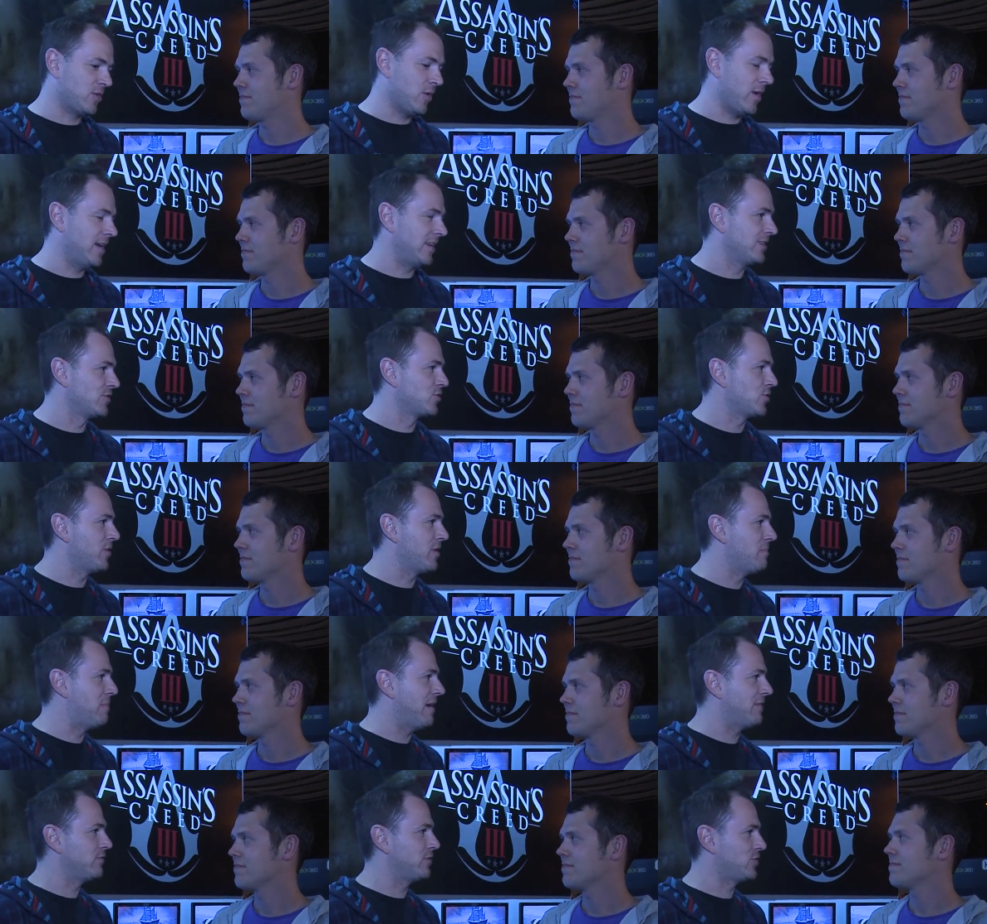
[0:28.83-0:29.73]
Speaker 1: quietly
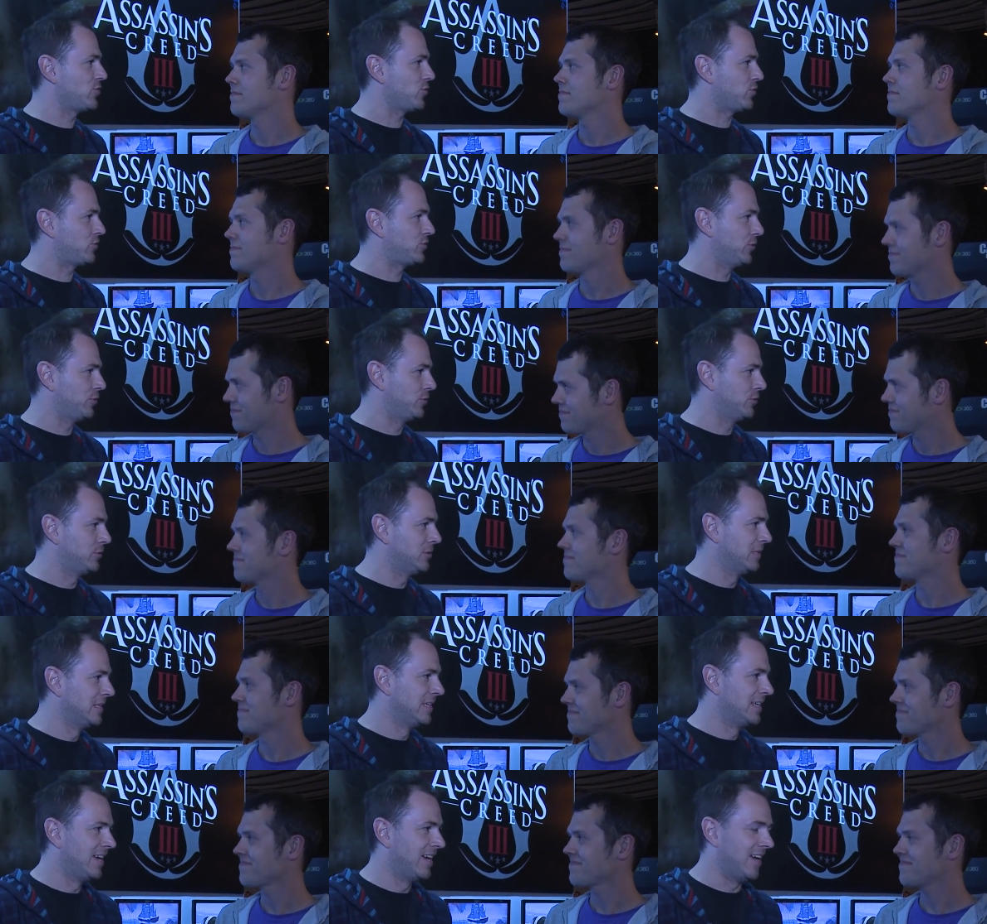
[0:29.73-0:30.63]
enjoy a beverage or
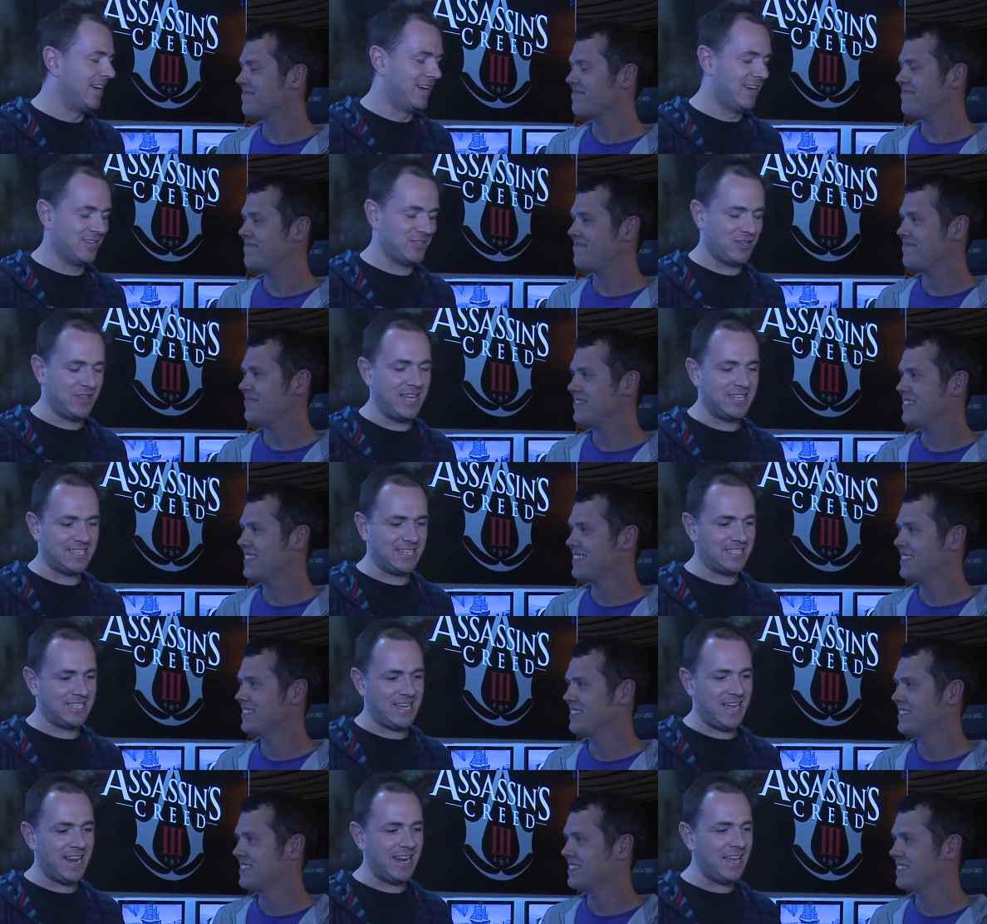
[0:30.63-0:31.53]
two. Uh, so
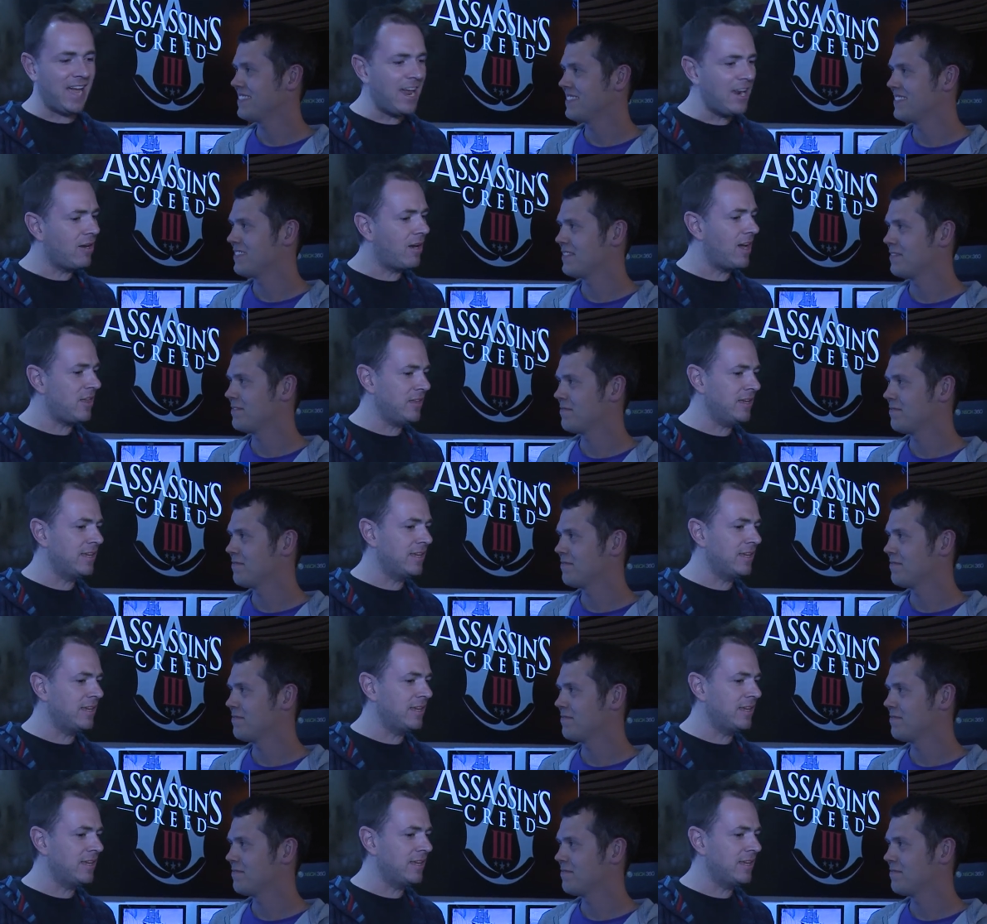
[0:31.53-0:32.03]
that's exciting. I know. I